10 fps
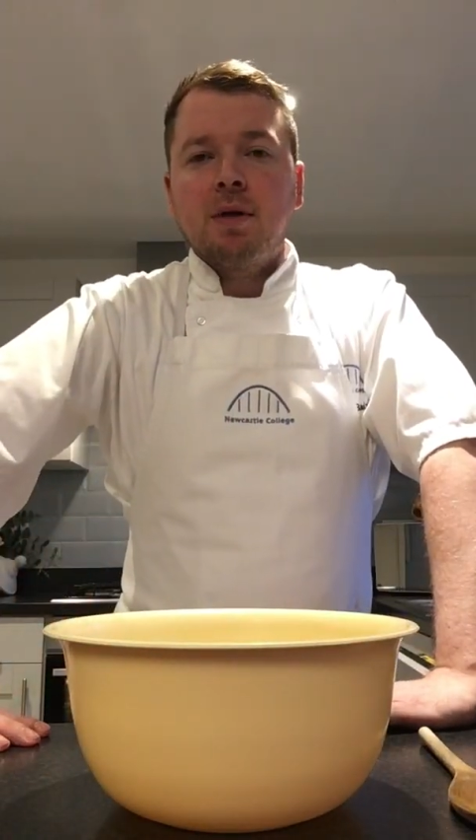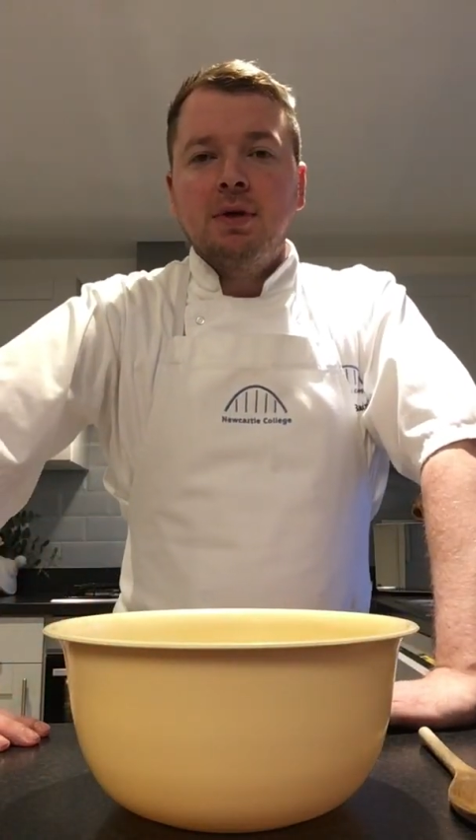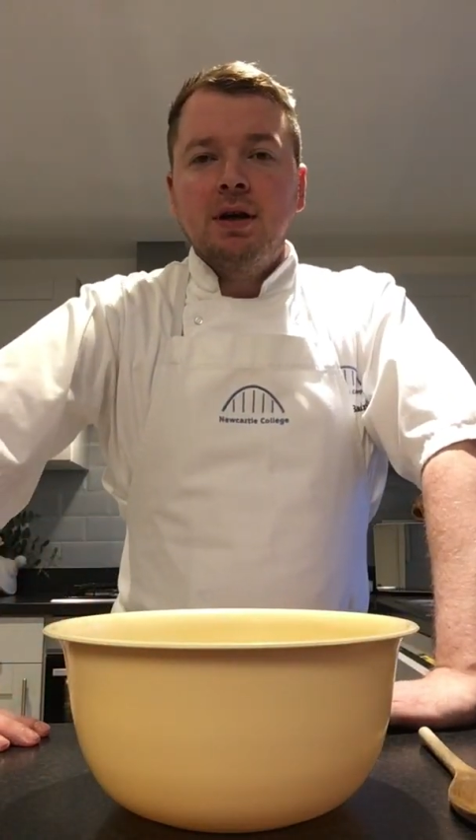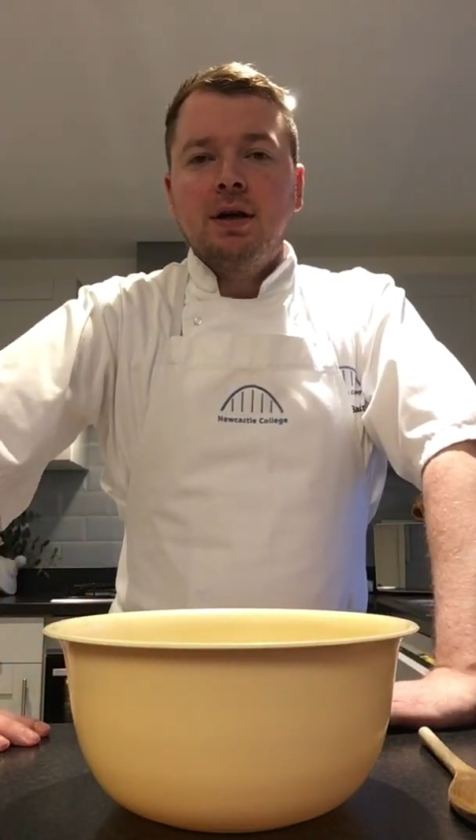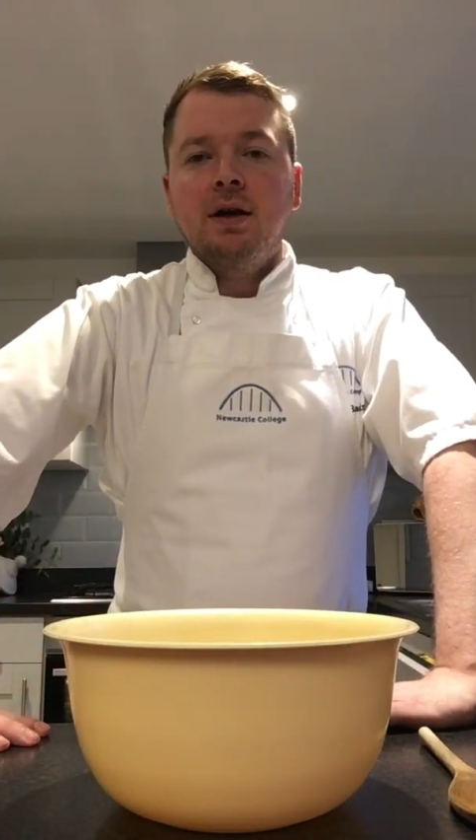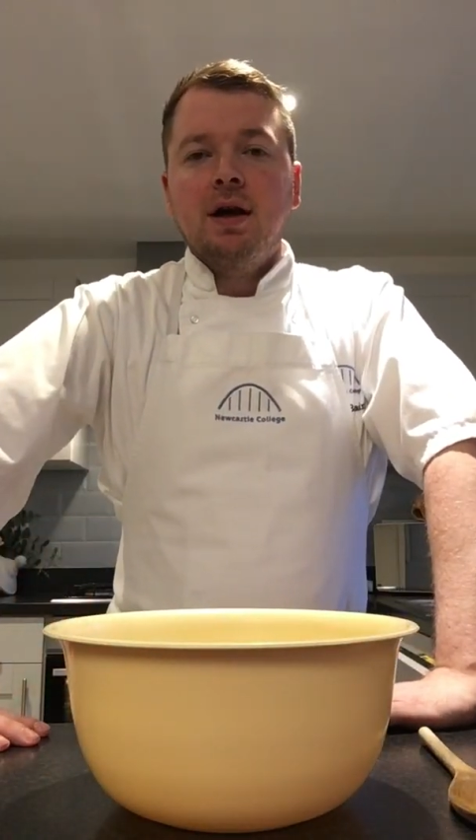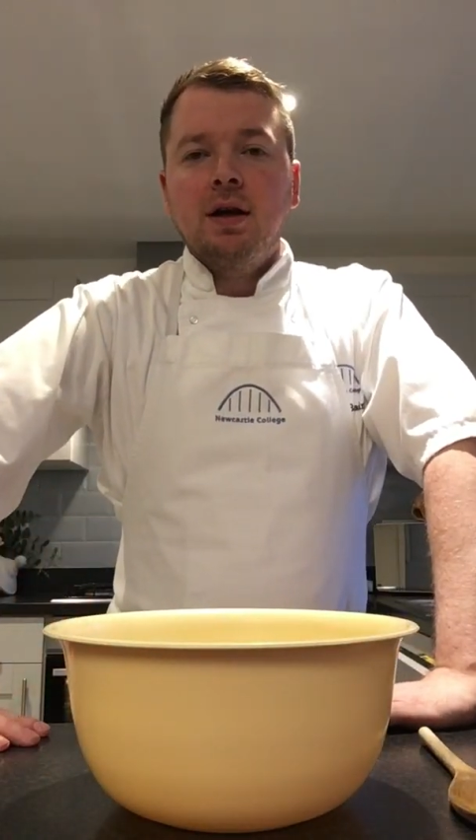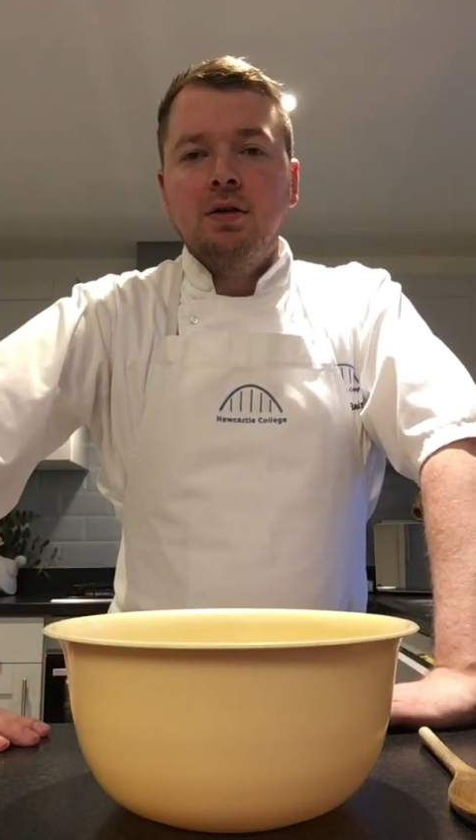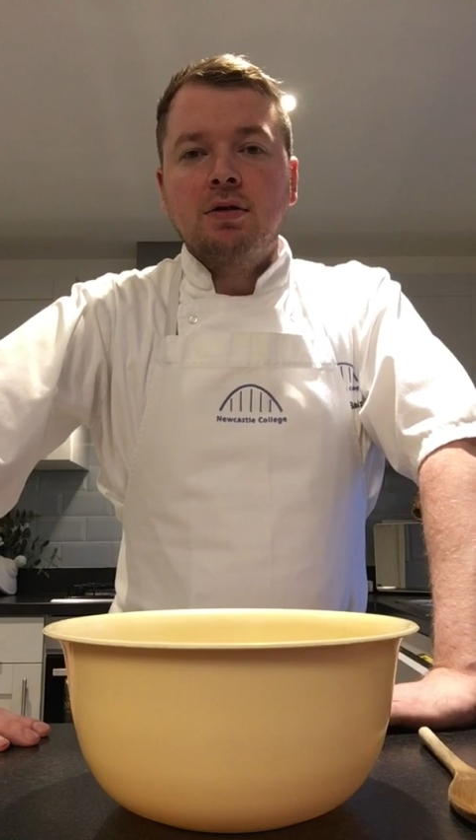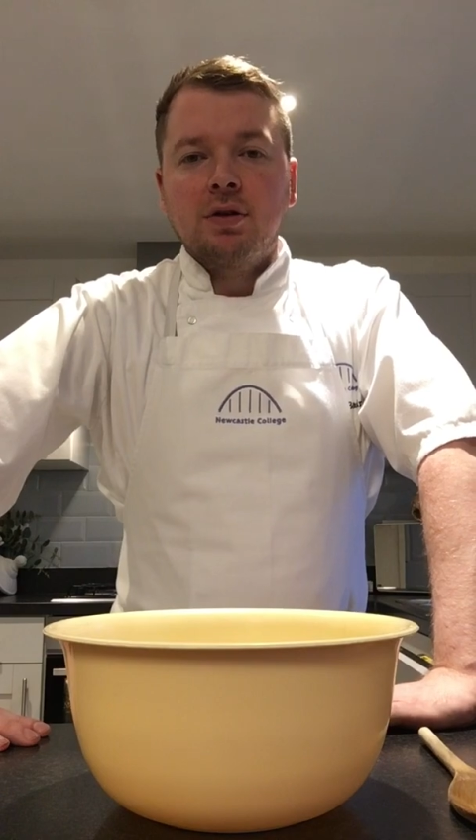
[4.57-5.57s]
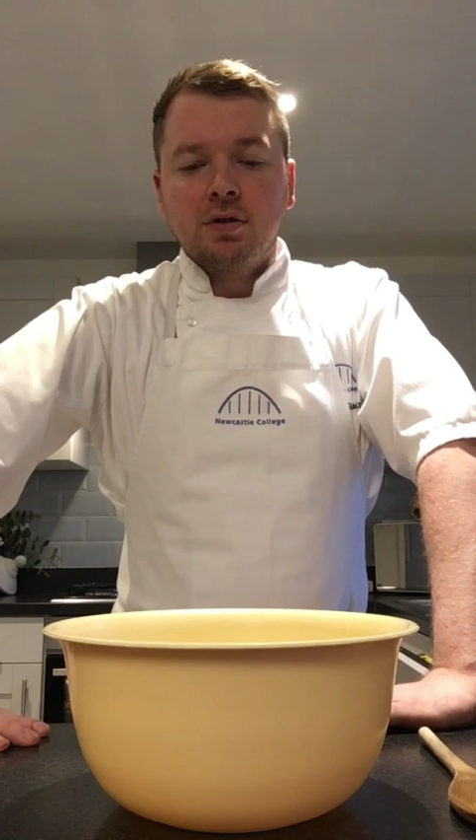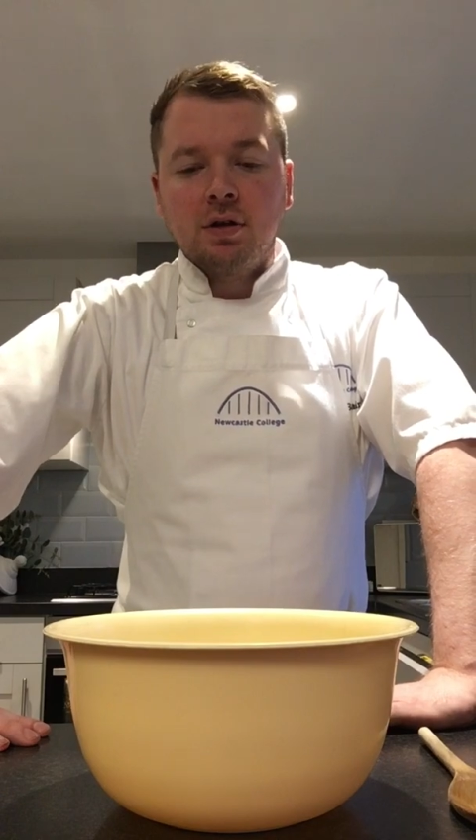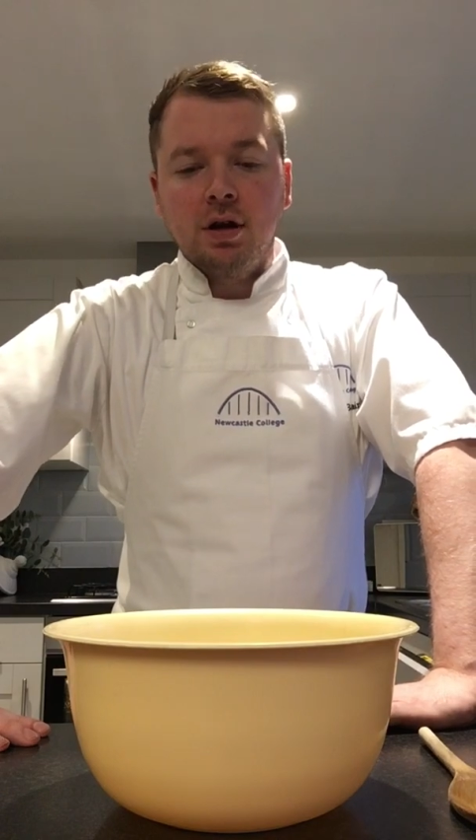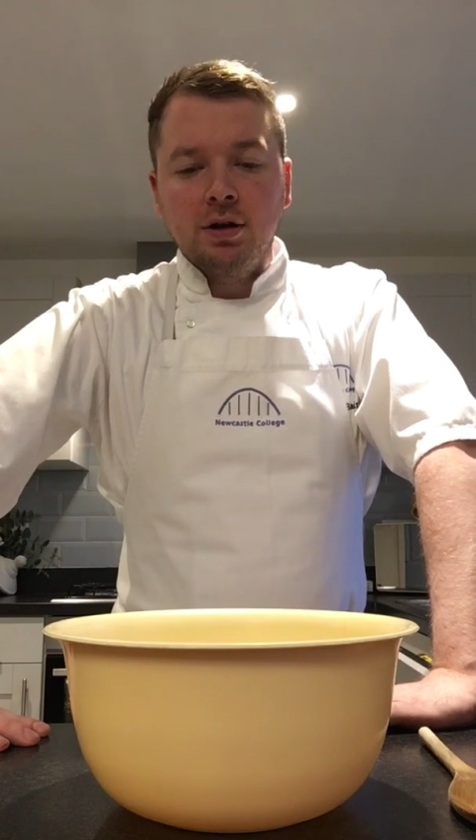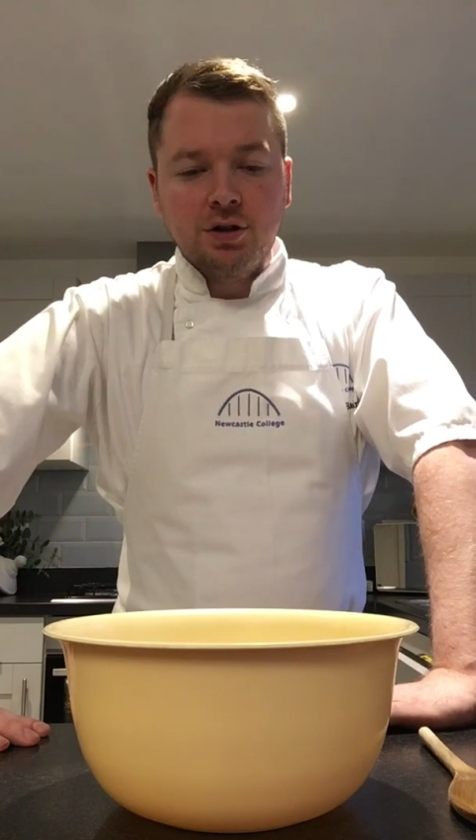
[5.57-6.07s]
Leader at Newcastle
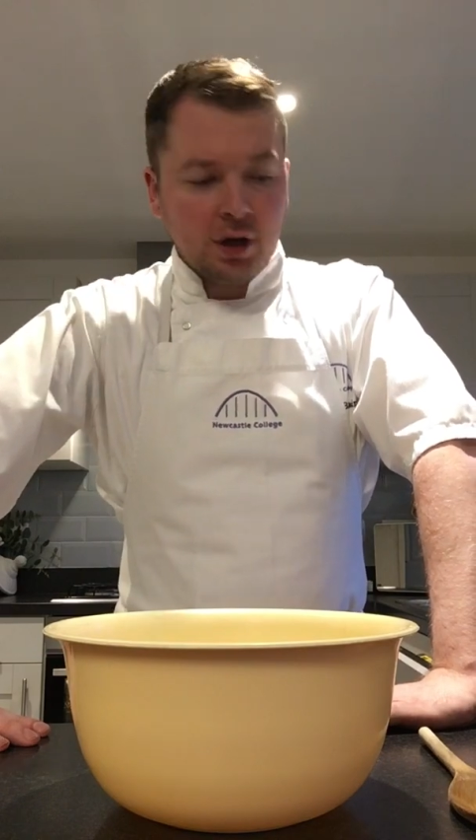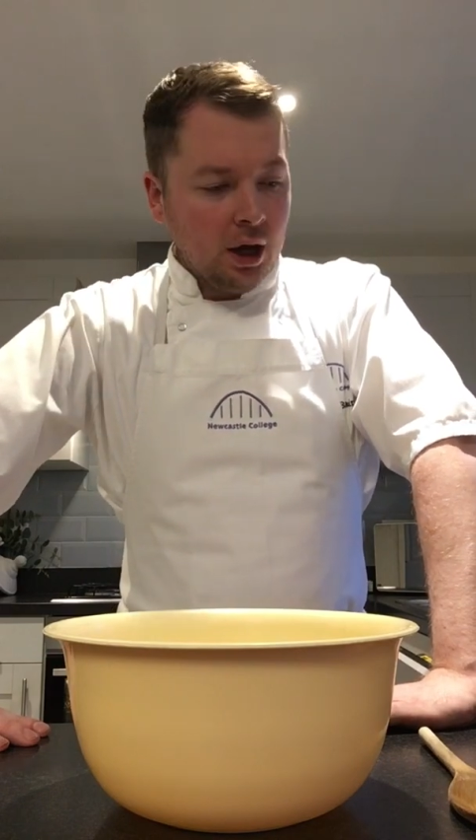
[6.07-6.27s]
College.